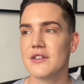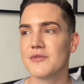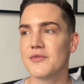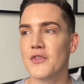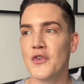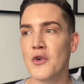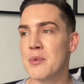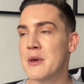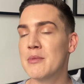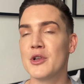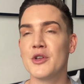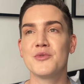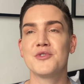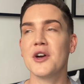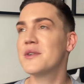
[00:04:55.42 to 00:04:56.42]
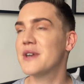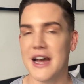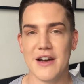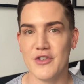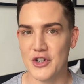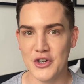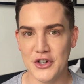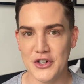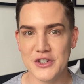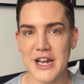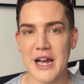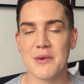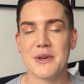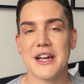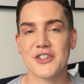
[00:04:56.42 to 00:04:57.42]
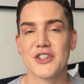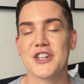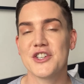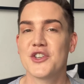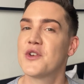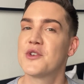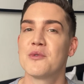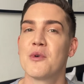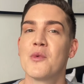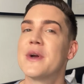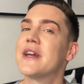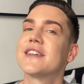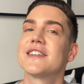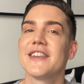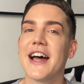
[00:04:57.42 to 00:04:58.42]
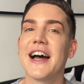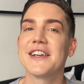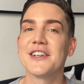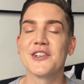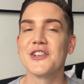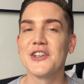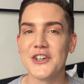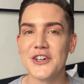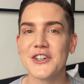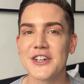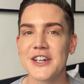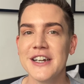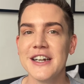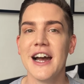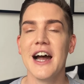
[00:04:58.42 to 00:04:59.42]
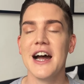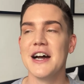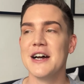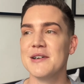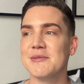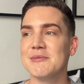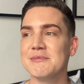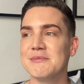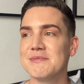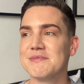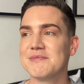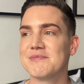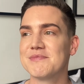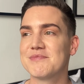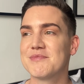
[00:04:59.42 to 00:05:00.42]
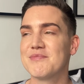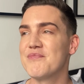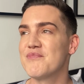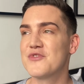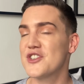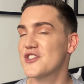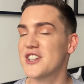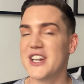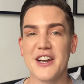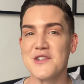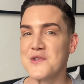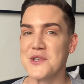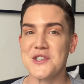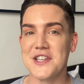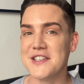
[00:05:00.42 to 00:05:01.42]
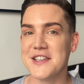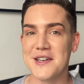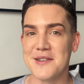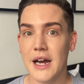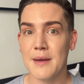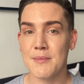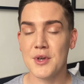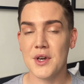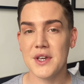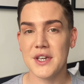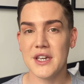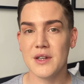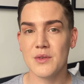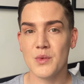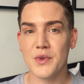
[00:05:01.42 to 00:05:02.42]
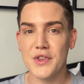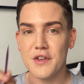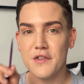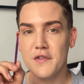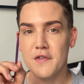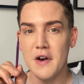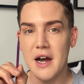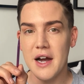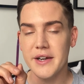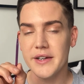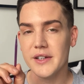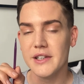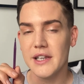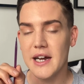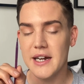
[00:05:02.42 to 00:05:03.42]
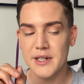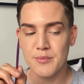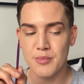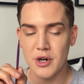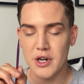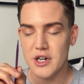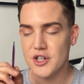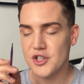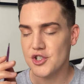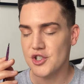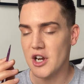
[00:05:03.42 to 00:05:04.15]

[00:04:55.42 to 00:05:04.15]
for people who don't have a hood, I would actually show you a winged liner look, just to kind of switch things up. I'm going in with the fine liner brush